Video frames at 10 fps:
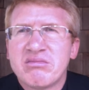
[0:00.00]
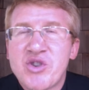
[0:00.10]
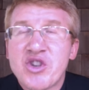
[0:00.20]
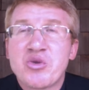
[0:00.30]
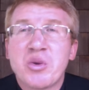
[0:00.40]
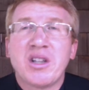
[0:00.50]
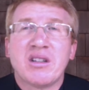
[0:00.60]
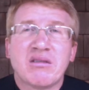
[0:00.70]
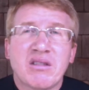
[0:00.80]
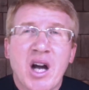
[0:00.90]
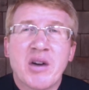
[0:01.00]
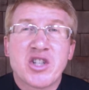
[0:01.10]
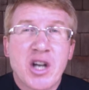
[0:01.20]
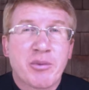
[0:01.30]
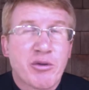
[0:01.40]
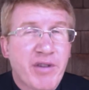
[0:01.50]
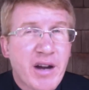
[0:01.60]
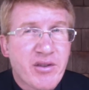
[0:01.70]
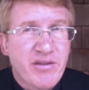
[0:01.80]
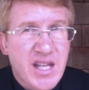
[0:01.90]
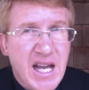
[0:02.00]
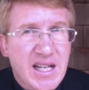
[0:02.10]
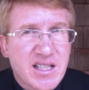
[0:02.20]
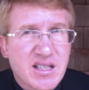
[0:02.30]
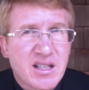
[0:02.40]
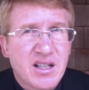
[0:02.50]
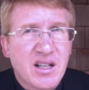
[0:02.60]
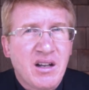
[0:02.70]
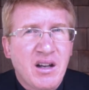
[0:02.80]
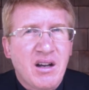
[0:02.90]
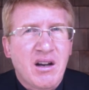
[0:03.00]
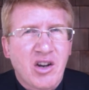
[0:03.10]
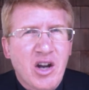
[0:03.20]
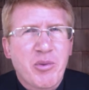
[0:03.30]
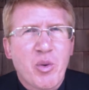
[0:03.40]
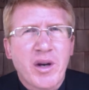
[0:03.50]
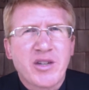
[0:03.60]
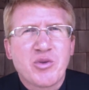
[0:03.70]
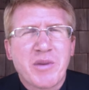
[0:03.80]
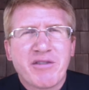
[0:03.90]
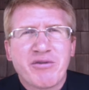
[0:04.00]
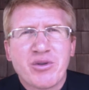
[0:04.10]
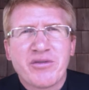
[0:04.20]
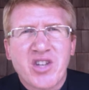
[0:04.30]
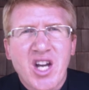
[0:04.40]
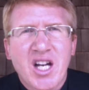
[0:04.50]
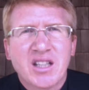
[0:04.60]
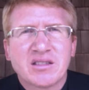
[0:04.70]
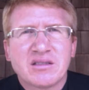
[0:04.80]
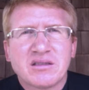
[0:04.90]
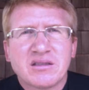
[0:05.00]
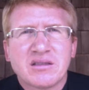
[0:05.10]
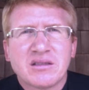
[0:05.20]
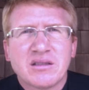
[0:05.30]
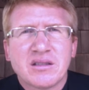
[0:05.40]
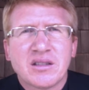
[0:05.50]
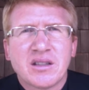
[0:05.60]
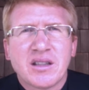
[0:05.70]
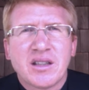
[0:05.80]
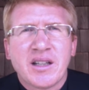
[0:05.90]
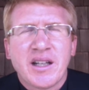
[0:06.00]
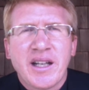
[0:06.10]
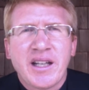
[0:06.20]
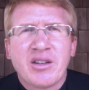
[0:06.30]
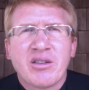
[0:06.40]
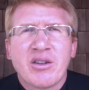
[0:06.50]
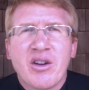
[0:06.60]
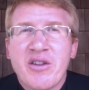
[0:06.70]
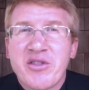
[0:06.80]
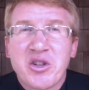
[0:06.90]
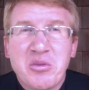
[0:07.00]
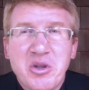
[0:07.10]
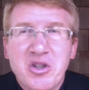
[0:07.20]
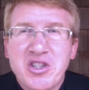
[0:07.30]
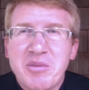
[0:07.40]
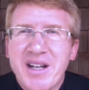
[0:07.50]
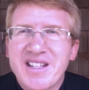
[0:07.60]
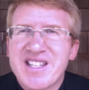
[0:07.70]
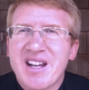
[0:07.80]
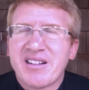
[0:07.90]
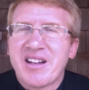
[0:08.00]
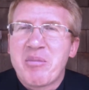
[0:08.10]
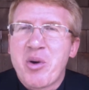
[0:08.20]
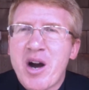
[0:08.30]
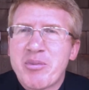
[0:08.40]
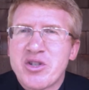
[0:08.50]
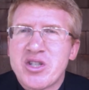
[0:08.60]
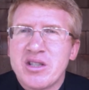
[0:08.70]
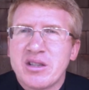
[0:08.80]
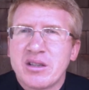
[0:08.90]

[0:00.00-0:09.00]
Just read how in chapter 5 of the Acts, a couple wanted to make full of God and of the community by selling a property